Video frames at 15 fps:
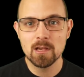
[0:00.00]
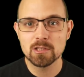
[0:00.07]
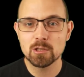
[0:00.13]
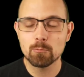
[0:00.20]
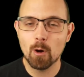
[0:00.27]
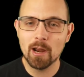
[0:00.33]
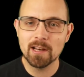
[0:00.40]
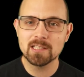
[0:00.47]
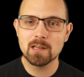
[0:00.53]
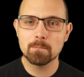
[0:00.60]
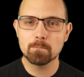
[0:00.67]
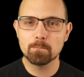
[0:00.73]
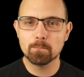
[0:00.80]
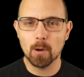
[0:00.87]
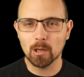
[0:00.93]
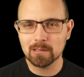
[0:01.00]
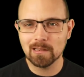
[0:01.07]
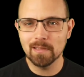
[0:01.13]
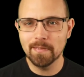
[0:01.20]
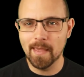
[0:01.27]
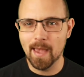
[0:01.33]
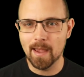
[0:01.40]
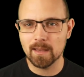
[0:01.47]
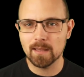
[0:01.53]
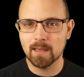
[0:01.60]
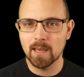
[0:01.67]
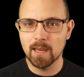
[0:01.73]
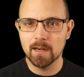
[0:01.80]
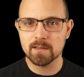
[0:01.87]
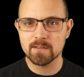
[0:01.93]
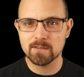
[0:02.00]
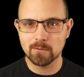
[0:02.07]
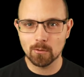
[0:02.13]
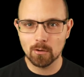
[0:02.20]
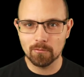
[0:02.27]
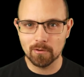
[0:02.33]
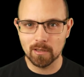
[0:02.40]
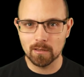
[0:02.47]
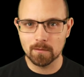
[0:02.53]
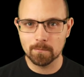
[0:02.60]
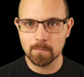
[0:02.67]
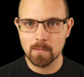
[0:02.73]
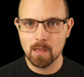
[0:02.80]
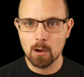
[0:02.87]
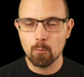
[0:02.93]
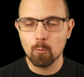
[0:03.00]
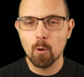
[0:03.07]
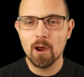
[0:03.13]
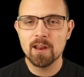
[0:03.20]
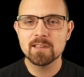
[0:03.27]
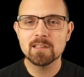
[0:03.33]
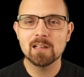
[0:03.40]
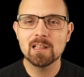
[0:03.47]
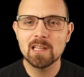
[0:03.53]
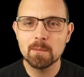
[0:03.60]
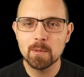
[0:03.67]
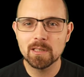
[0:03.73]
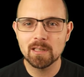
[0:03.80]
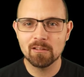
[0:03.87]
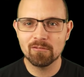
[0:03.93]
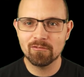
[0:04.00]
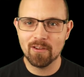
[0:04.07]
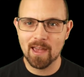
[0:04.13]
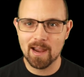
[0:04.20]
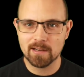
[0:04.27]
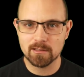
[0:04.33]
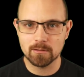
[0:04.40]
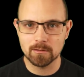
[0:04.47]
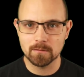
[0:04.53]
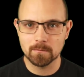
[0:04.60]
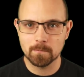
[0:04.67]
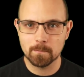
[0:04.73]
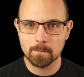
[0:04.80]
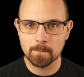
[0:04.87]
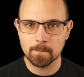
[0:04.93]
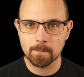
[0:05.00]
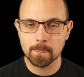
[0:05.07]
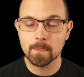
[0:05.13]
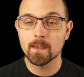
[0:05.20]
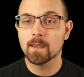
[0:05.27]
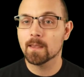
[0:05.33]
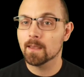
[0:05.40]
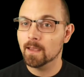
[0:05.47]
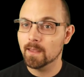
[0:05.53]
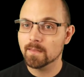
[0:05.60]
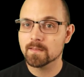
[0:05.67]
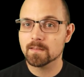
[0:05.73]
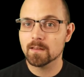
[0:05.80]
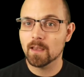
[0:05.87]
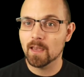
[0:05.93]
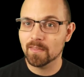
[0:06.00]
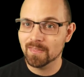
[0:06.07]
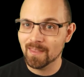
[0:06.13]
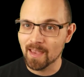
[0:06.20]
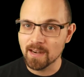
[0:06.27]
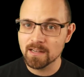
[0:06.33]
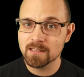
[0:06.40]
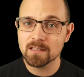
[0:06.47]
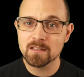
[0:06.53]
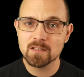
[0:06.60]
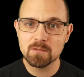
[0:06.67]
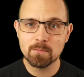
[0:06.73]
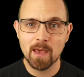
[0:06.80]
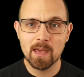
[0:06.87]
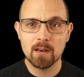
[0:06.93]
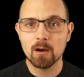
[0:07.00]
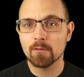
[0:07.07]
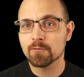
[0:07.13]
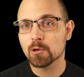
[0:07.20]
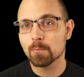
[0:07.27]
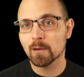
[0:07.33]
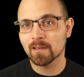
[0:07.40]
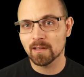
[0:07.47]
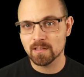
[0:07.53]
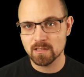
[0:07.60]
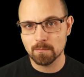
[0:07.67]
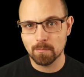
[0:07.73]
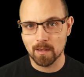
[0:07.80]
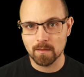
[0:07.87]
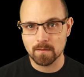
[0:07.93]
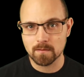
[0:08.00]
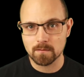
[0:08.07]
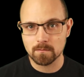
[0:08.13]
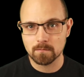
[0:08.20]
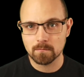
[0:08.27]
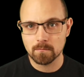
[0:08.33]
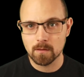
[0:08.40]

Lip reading: So what is the bottleneck in a survey? What is the limiting factor? It's the attention span of your participants.